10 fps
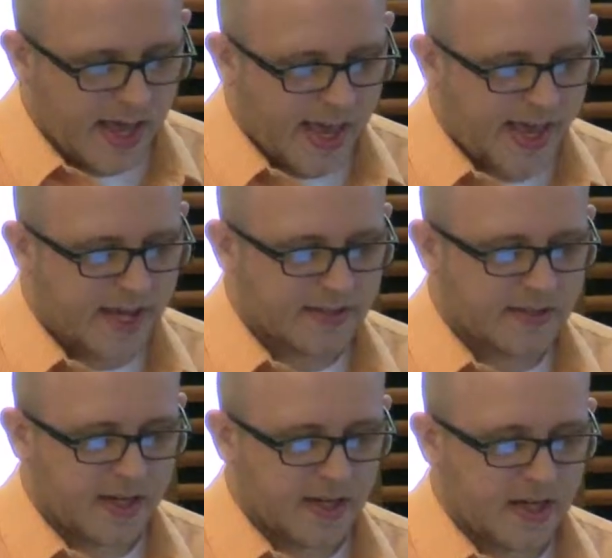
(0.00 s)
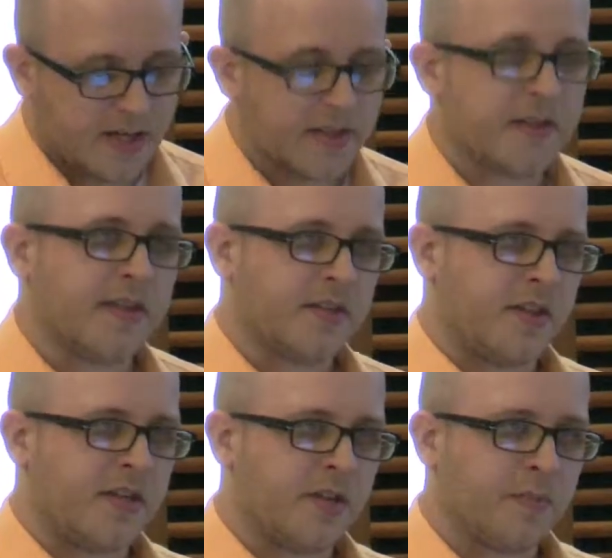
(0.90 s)
And
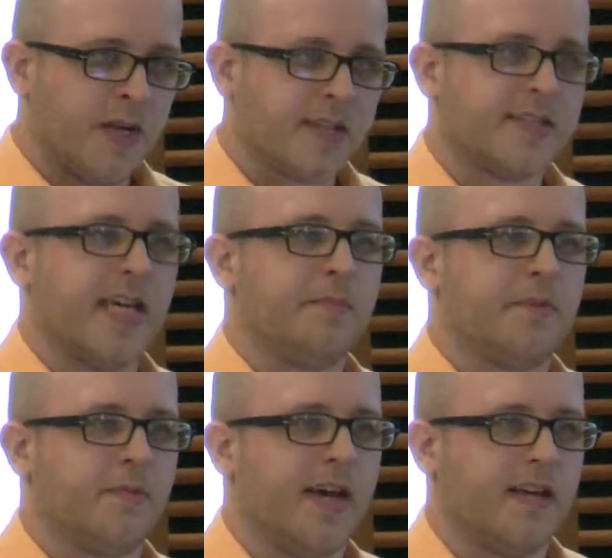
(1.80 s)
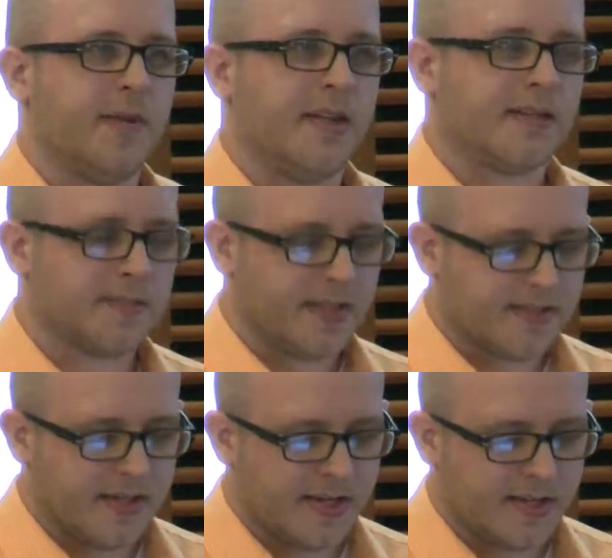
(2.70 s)
another plugin type provided by this update
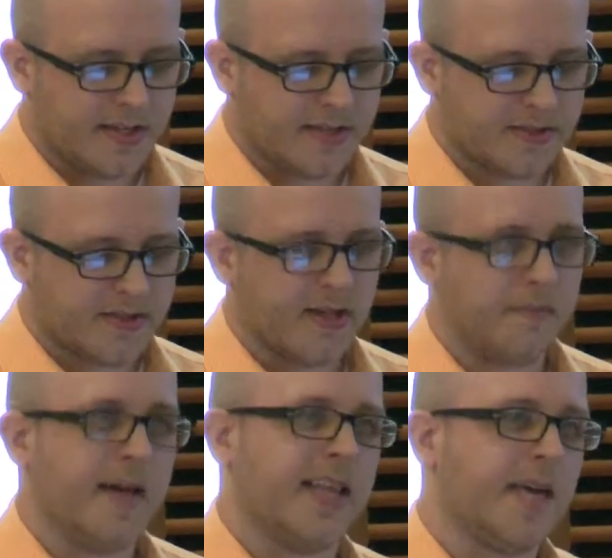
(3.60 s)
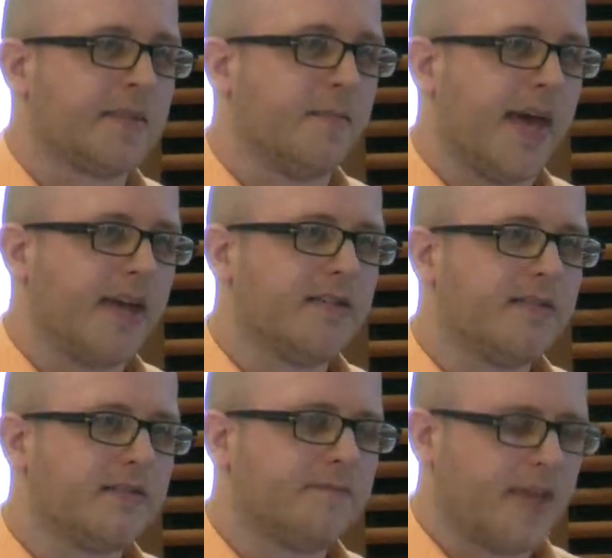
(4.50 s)
site is Matlab
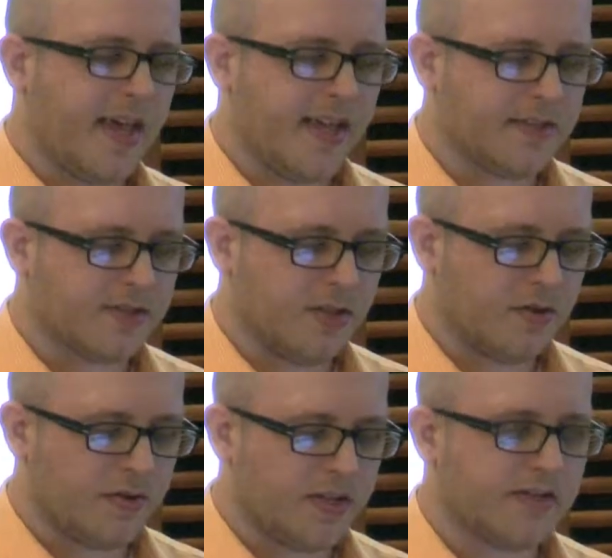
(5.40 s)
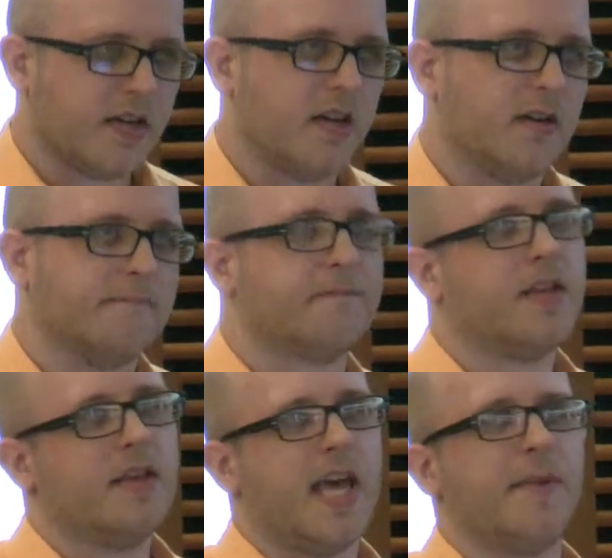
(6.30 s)
Commands. And so these are
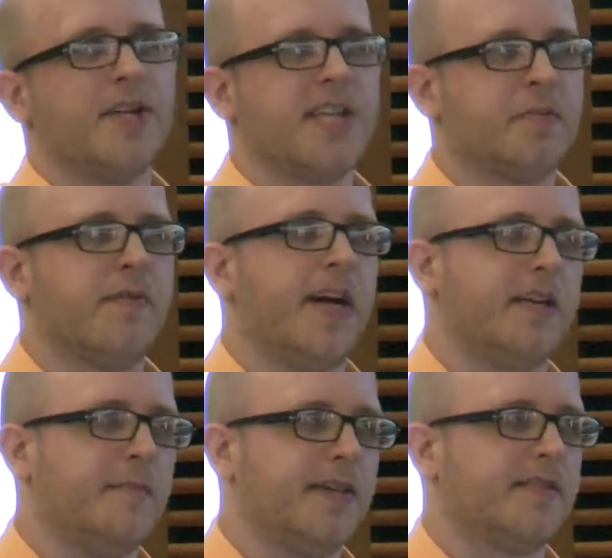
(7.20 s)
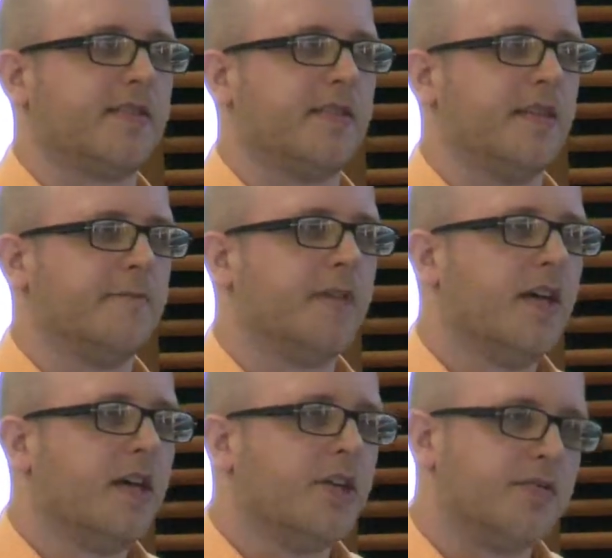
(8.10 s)
ImageJ provided basically
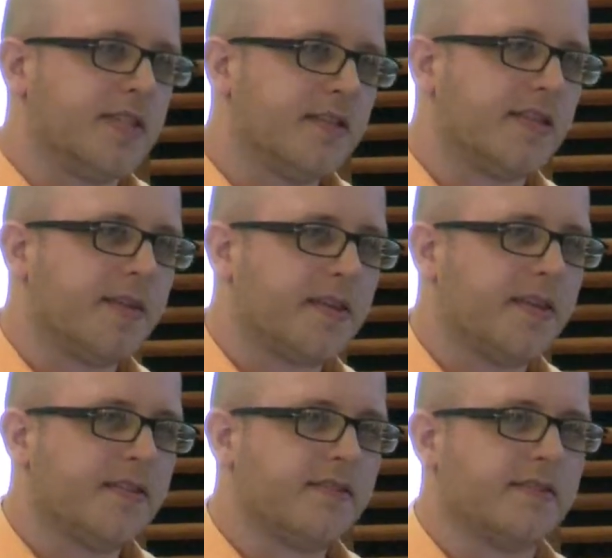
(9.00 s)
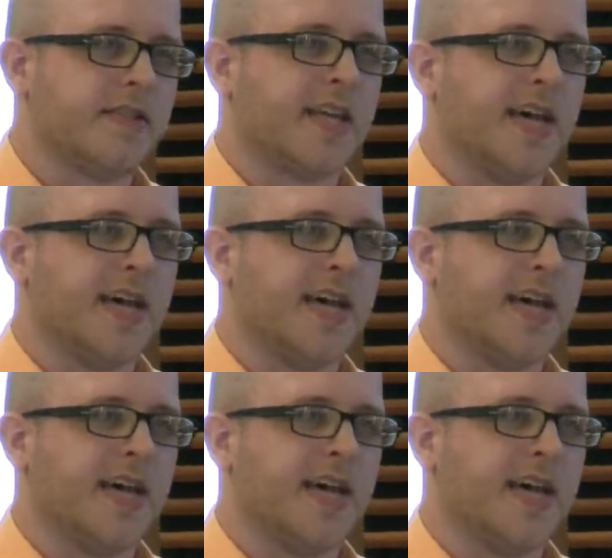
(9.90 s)
utility methods to